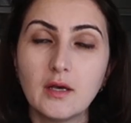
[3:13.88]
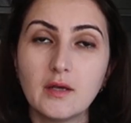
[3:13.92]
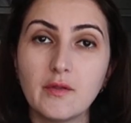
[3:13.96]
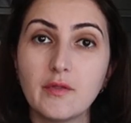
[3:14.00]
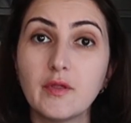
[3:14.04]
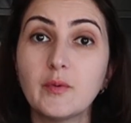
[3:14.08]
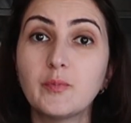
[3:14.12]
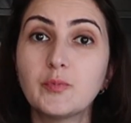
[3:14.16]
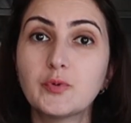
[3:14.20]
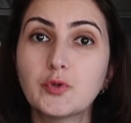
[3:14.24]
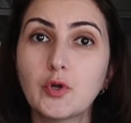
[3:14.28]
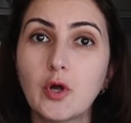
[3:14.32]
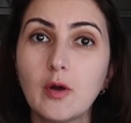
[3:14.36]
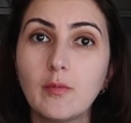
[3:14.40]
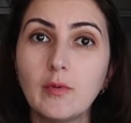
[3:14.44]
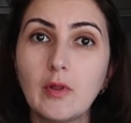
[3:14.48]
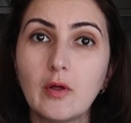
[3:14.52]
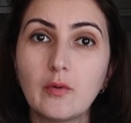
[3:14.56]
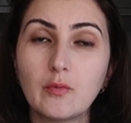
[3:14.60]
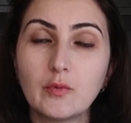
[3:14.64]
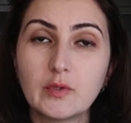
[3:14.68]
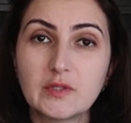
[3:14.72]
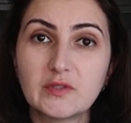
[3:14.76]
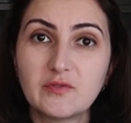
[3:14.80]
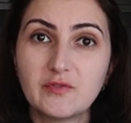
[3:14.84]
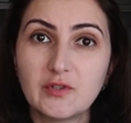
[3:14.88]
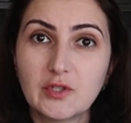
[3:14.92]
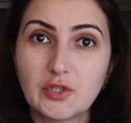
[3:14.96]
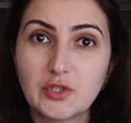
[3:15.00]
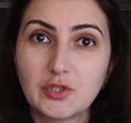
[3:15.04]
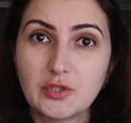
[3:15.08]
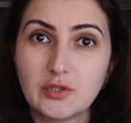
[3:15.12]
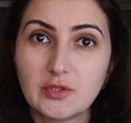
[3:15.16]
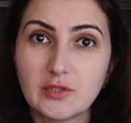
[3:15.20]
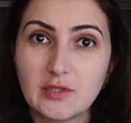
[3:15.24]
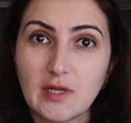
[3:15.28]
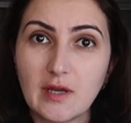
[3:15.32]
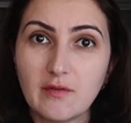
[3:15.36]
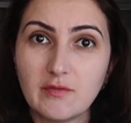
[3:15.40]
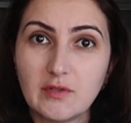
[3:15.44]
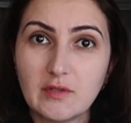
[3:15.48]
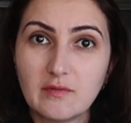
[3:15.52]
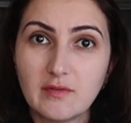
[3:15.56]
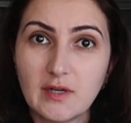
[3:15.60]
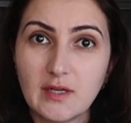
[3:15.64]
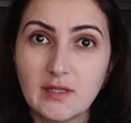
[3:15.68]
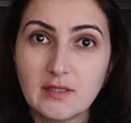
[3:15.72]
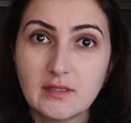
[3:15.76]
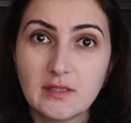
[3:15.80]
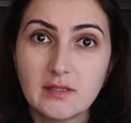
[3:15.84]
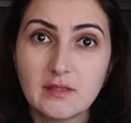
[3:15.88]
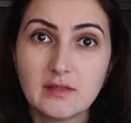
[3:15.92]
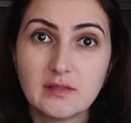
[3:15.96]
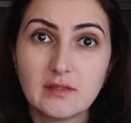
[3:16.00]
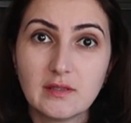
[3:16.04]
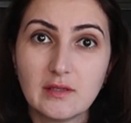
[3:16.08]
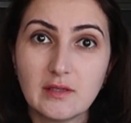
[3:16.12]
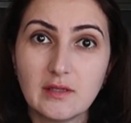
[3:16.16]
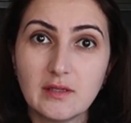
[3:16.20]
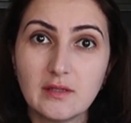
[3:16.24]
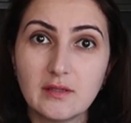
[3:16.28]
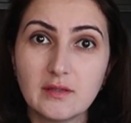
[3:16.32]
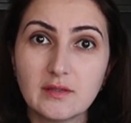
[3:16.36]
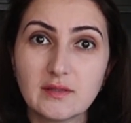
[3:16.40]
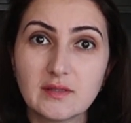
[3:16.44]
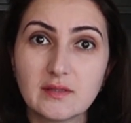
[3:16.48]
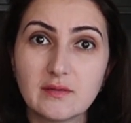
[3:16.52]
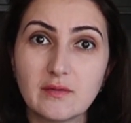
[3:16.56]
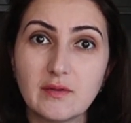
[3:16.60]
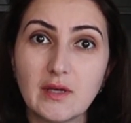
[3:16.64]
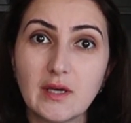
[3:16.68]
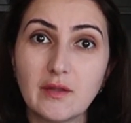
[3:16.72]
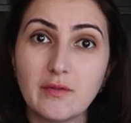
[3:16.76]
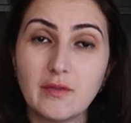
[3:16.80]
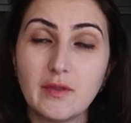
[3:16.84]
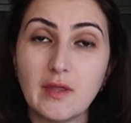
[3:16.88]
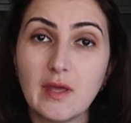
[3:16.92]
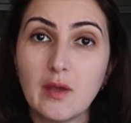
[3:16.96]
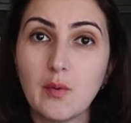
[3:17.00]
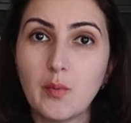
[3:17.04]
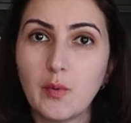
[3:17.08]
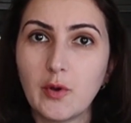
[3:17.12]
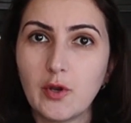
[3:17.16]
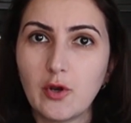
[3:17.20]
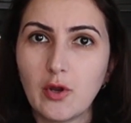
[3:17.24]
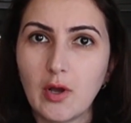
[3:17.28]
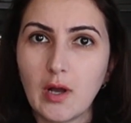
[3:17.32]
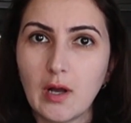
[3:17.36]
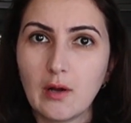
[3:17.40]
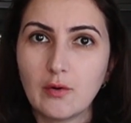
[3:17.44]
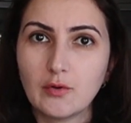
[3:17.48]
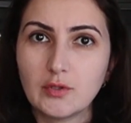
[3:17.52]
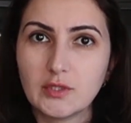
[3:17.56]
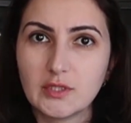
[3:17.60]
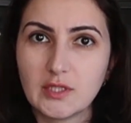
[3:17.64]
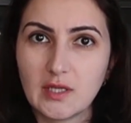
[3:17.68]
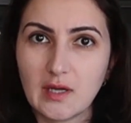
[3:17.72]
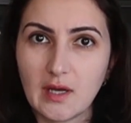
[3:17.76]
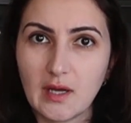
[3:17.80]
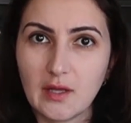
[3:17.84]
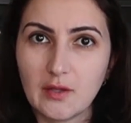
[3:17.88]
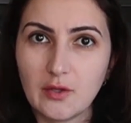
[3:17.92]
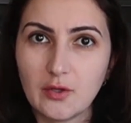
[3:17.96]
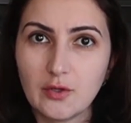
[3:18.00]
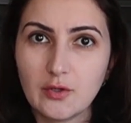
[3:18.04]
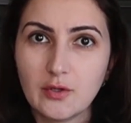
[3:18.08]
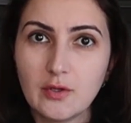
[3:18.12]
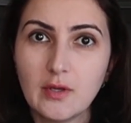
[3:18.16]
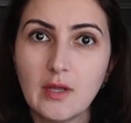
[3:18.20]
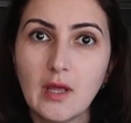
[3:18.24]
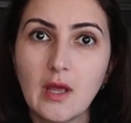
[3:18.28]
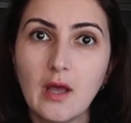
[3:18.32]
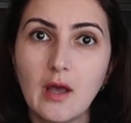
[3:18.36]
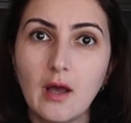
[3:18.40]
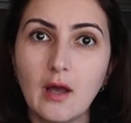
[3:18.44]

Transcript: The problem with friction drive devices is that they wear out tire.